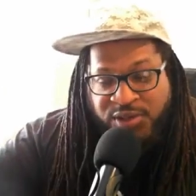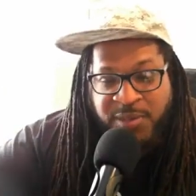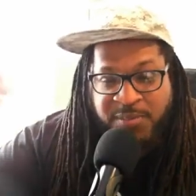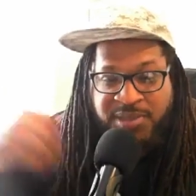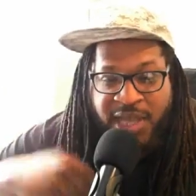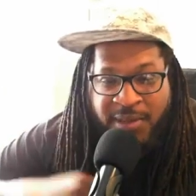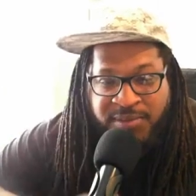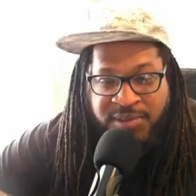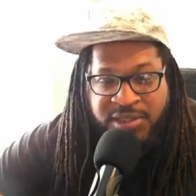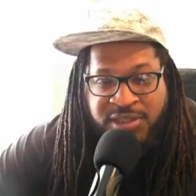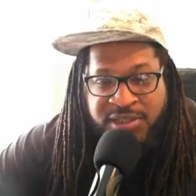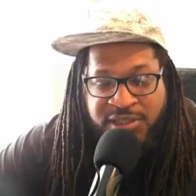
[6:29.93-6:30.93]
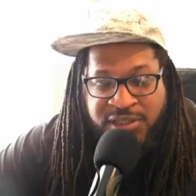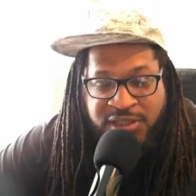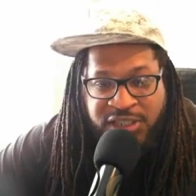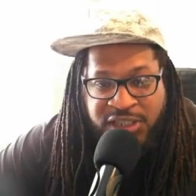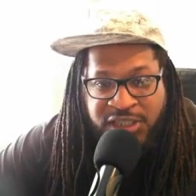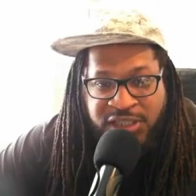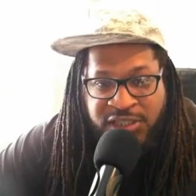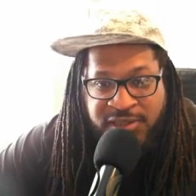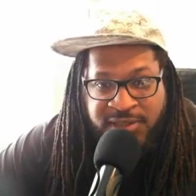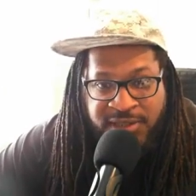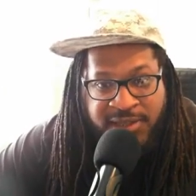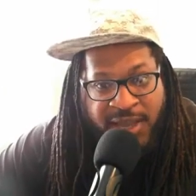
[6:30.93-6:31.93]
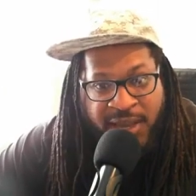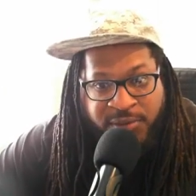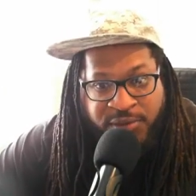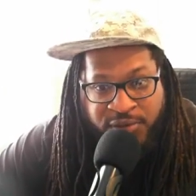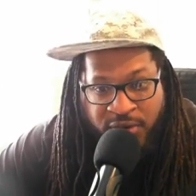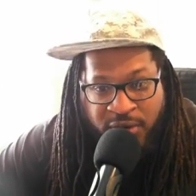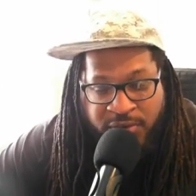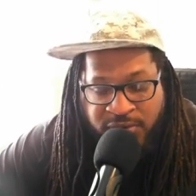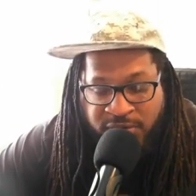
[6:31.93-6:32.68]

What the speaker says: Sometimes the names grow,